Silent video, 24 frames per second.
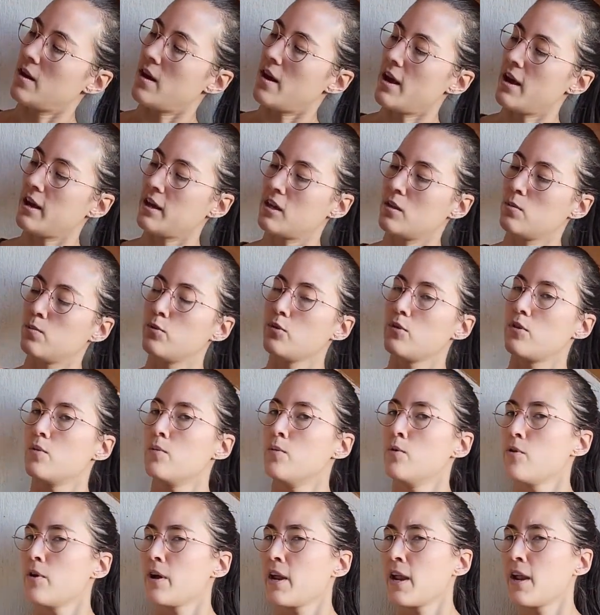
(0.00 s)
I can put the
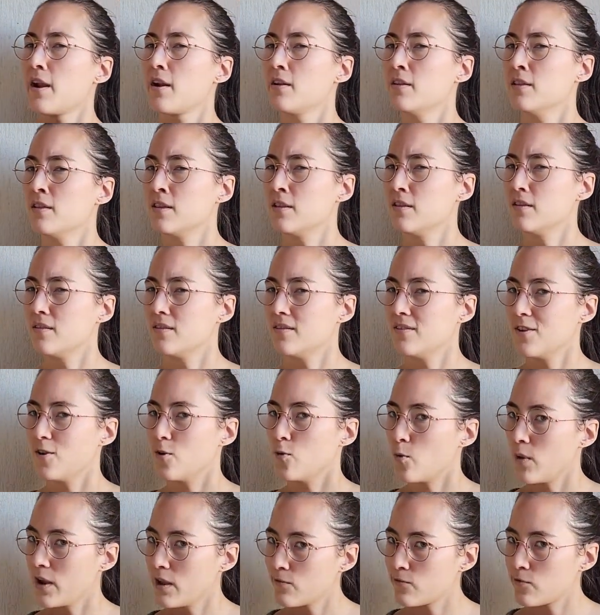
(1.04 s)
mohair
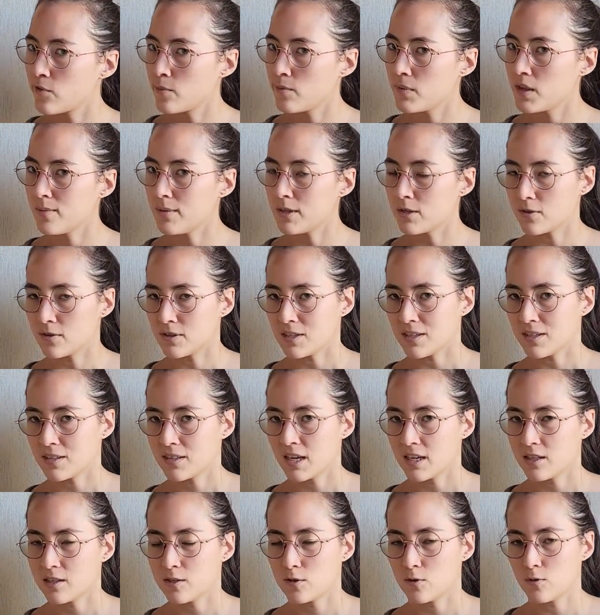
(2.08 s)
away from me because it
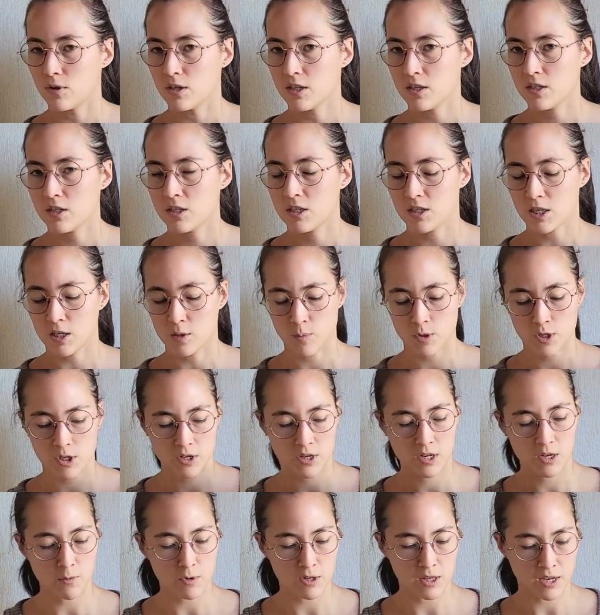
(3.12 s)
tends to itch,
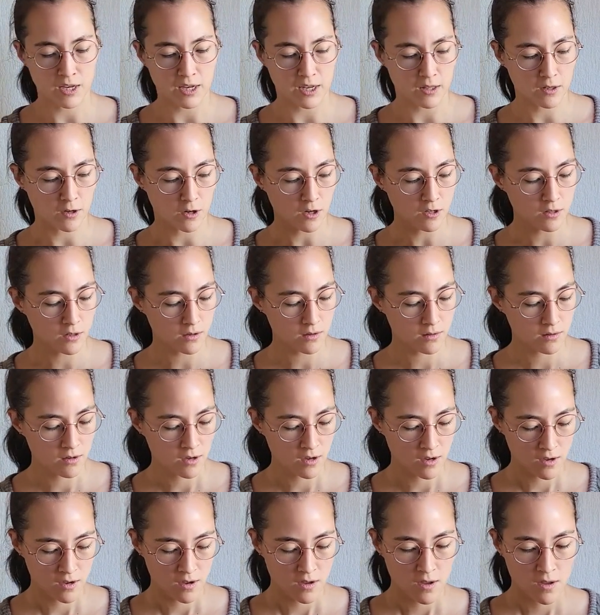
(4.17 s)
especially when I get hot.
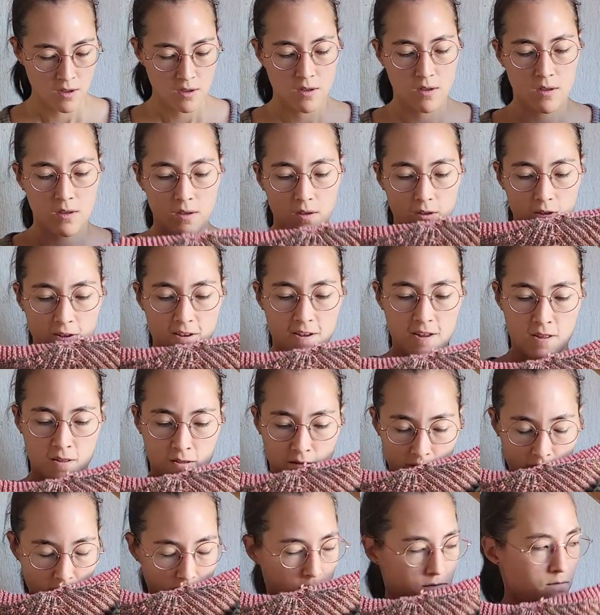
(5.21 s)

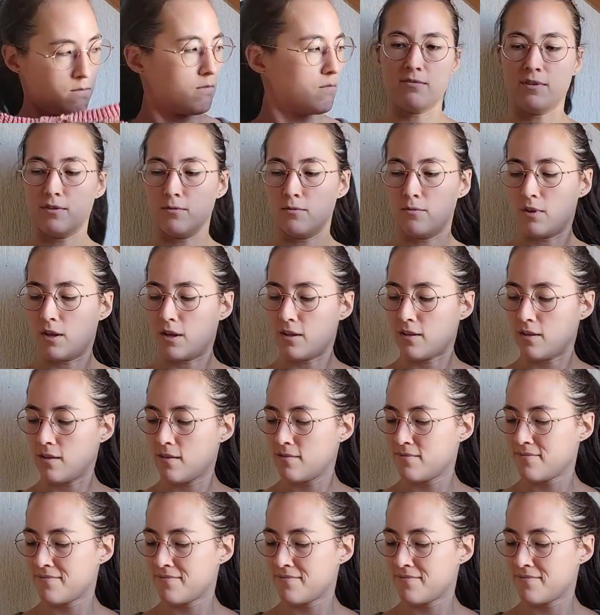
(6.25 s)
And I do that.